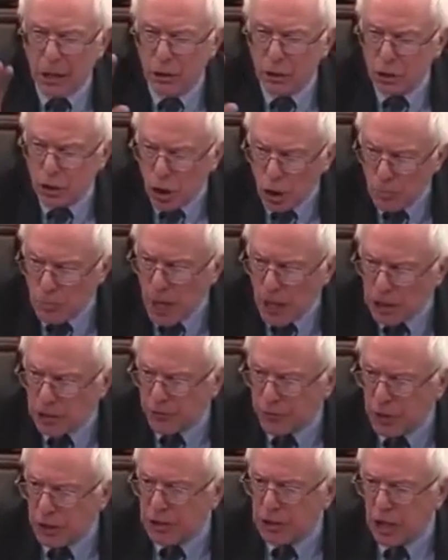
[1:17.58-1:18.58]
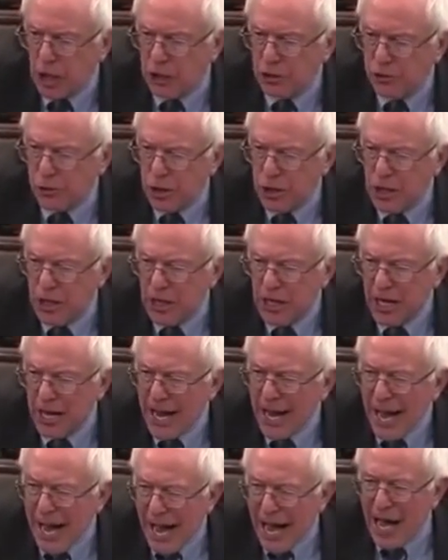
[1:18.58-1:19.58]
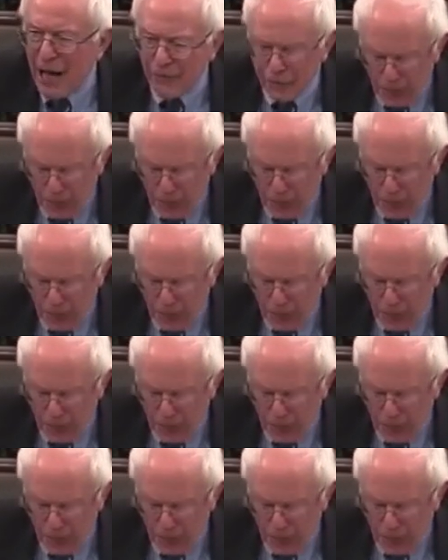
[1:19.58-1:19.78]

so much for this country have